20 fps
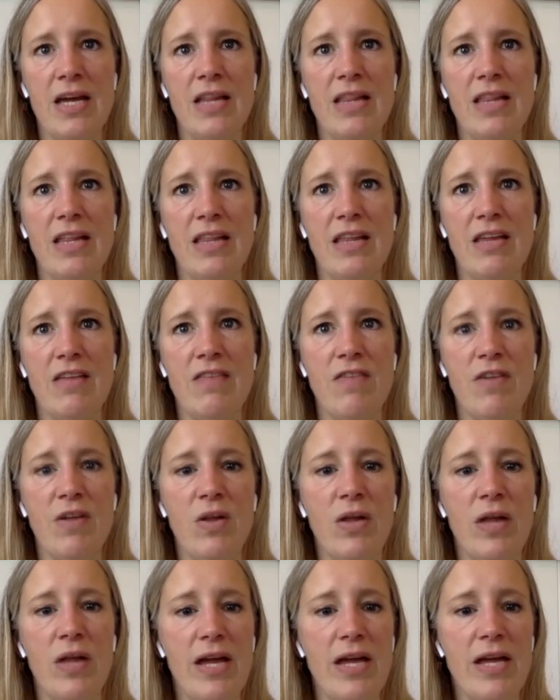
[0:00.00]
that they feel
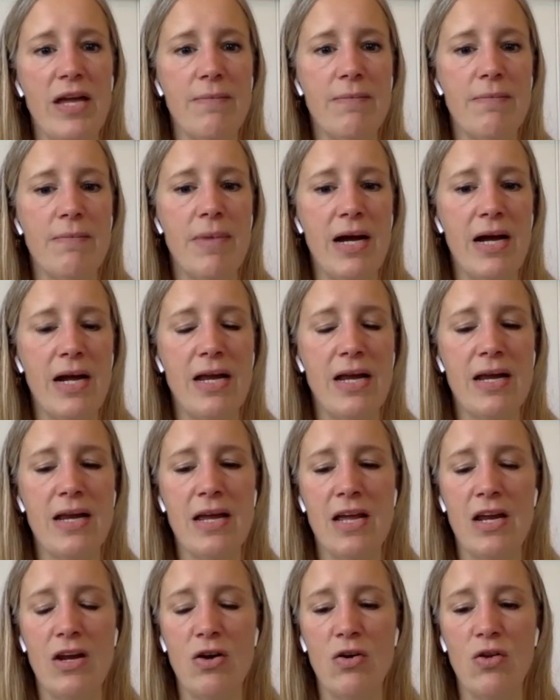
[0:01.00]
like might
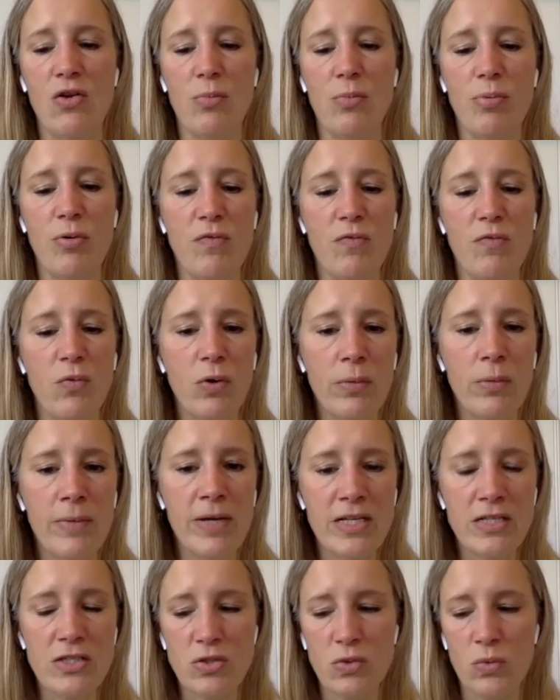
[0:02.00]
hinder their
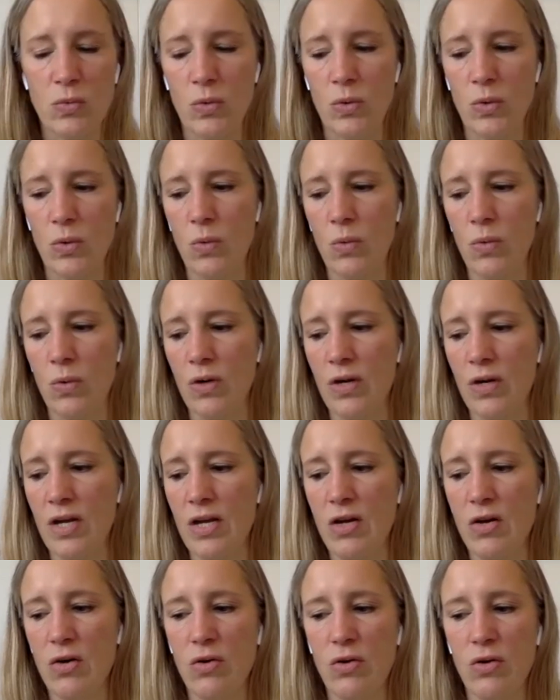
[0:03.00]
performance or or
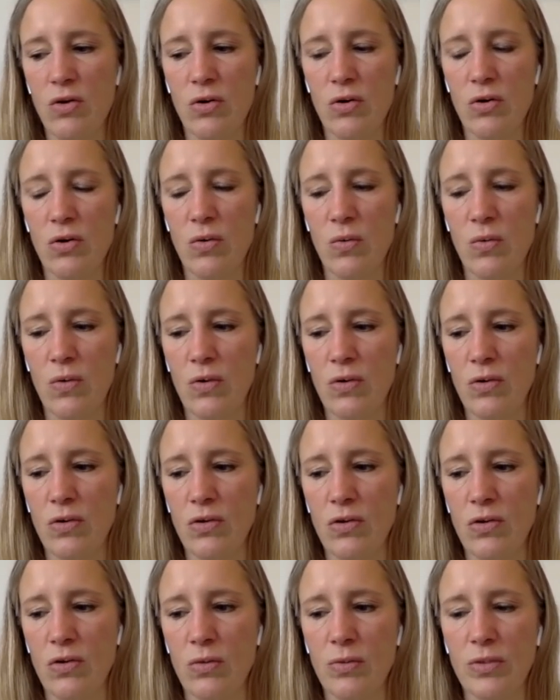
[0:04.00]
hinder their or
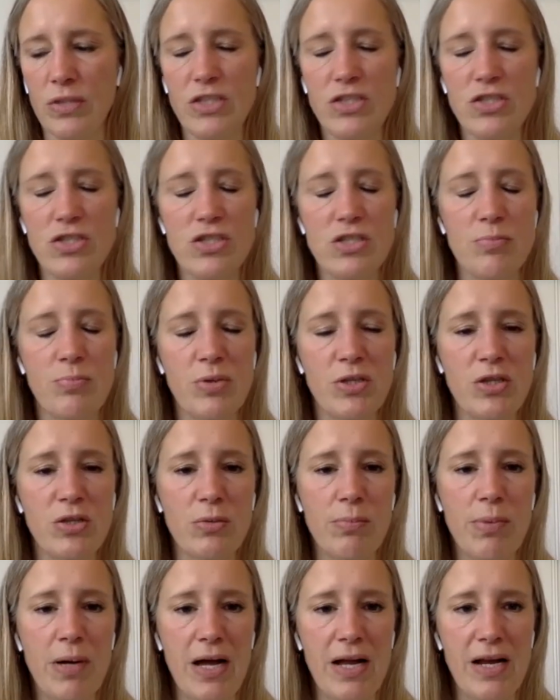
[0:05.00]
their relationship with their
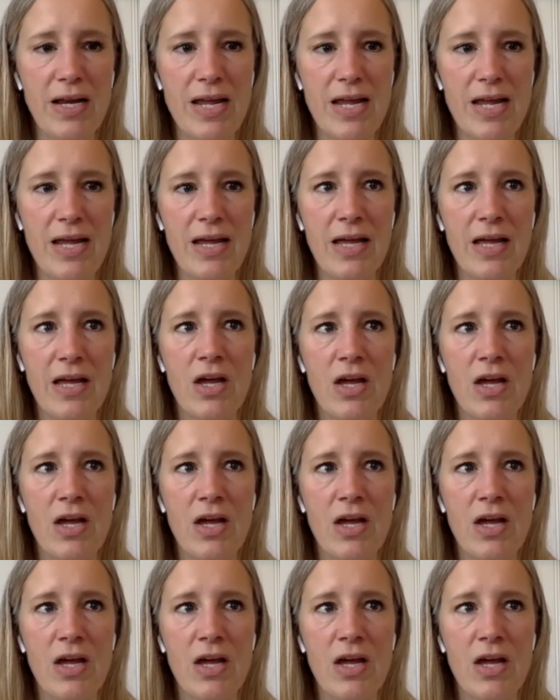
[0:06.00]
body